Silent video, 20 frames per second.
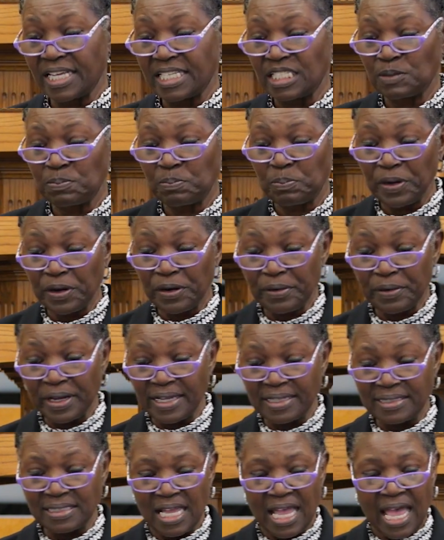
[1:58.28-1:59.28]

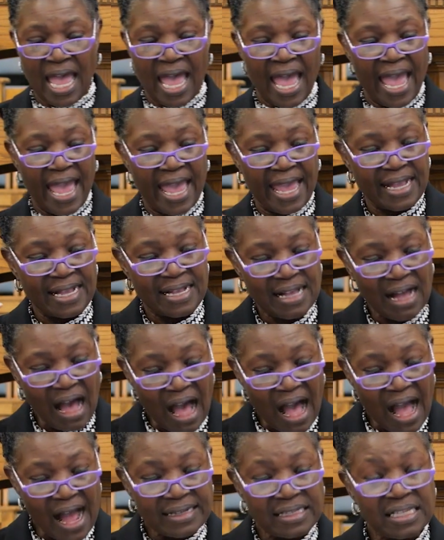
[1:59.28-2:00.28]
experienced a
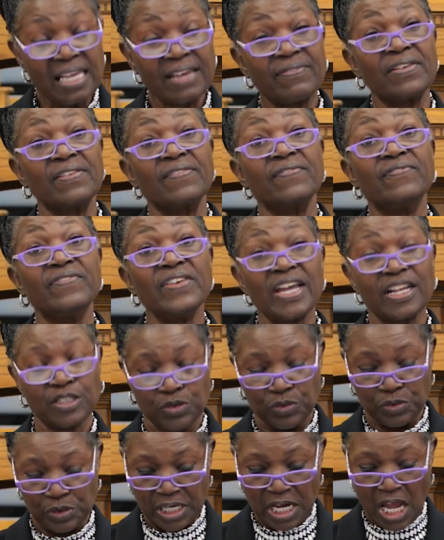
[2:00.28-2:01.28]
God-given
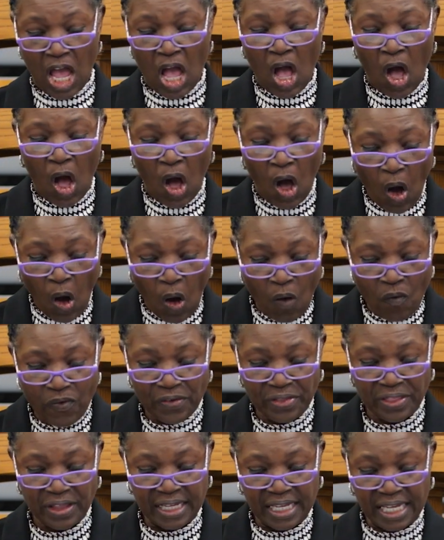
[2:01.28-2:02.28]
victory
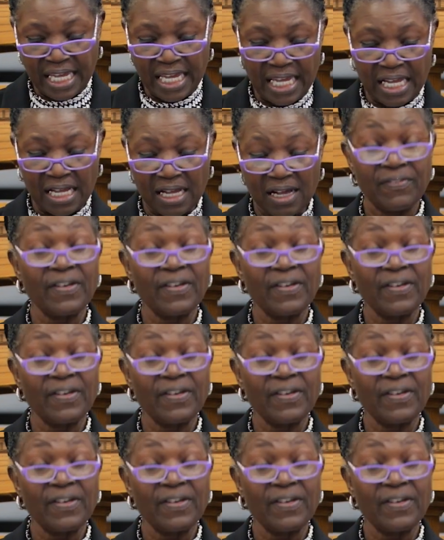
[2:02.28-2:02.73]
over the king